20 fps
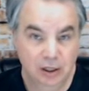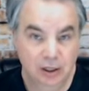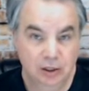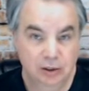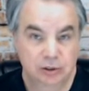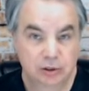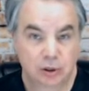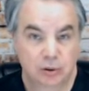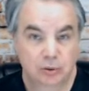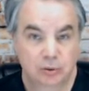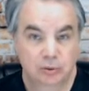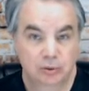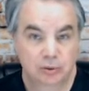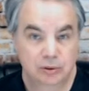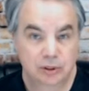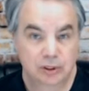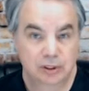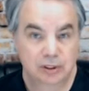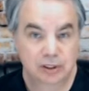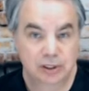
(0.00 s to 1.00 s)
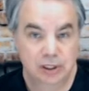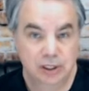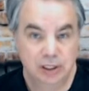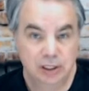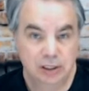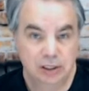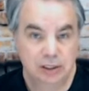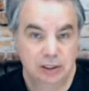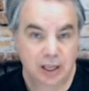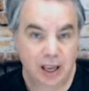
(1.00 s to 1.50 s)
So
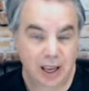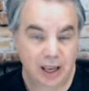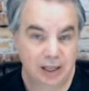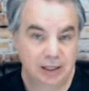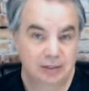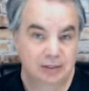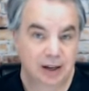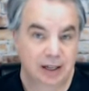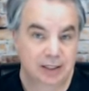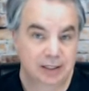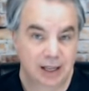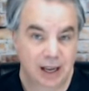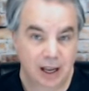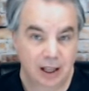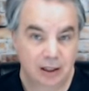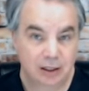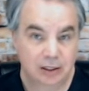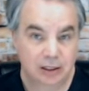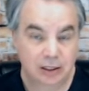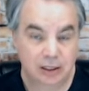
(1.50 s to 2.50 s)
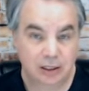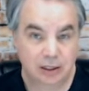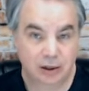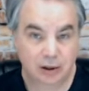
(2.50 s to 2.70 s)
disease and vitality